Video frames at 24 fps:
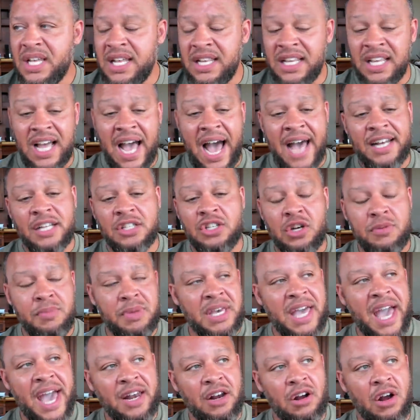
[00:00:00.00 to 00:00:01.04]
The guy that took me
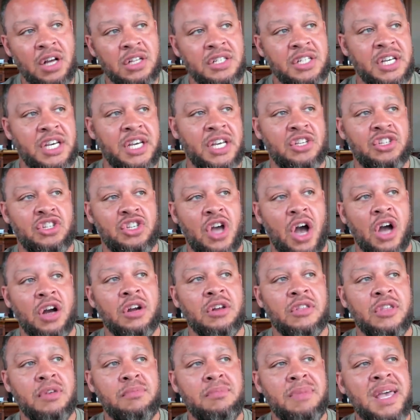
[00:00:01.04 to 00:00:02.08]
gator hunting, he's
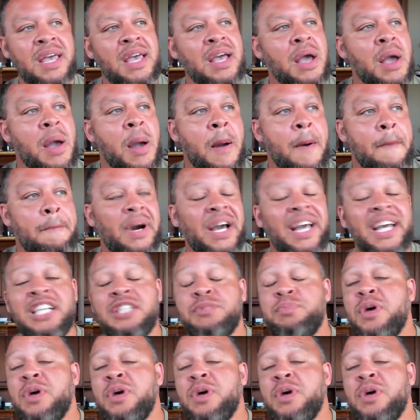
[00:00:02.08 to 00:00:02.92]
younger than me, but he's